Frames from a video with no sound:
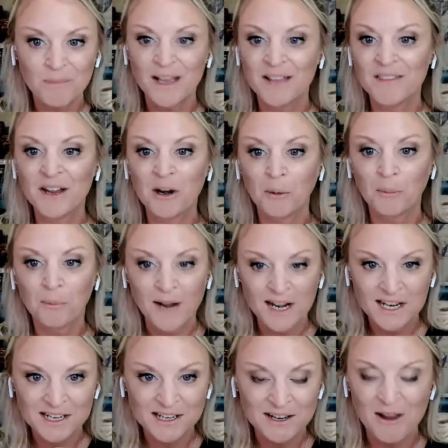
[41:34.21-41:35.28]
and they are
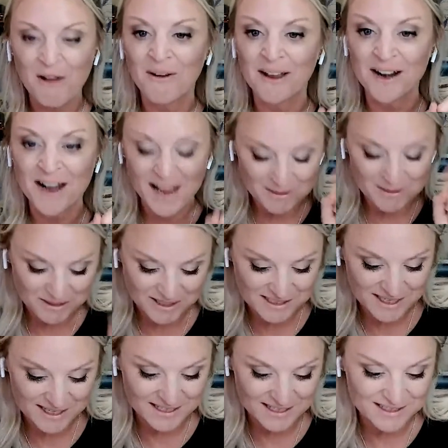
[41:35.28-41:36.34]
ready to go. And I'm
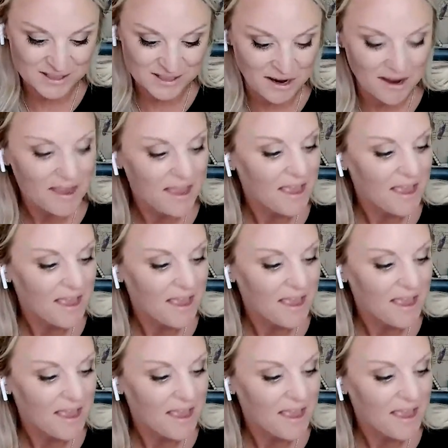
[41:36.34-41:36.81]
excited to